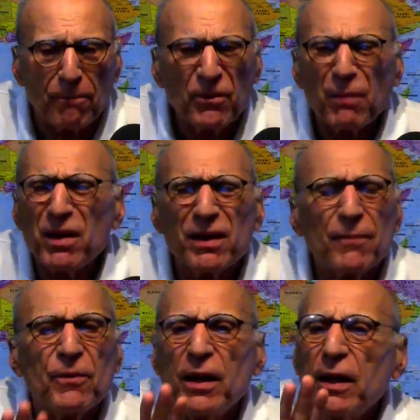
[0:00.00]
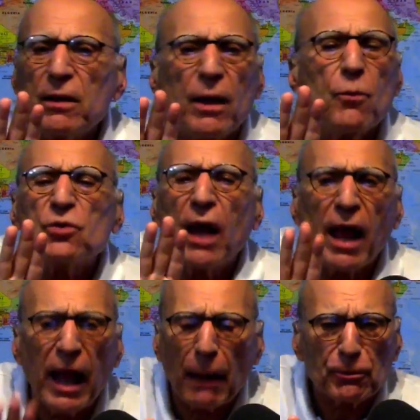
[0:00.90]
I mean, it was
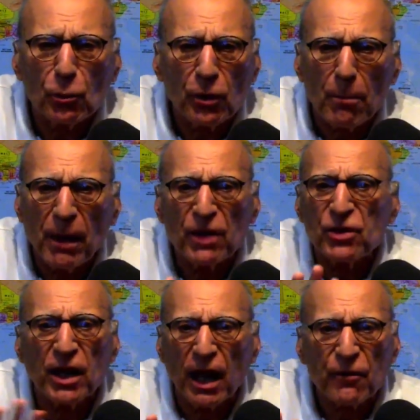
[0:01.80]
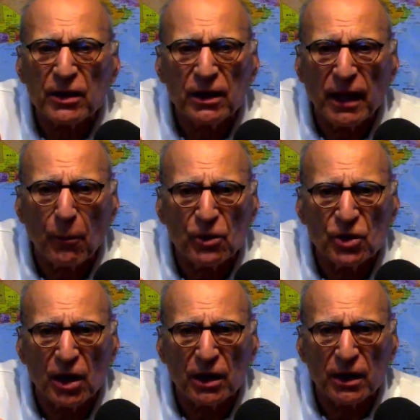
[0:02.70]
absolutely amazing everything that was
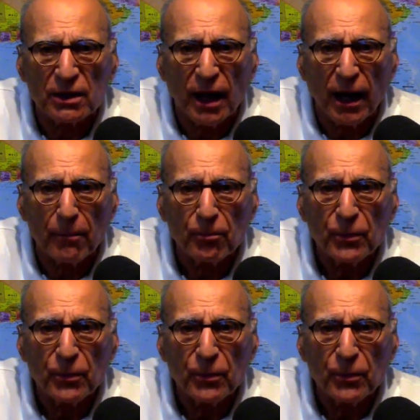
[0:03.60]
done at the time.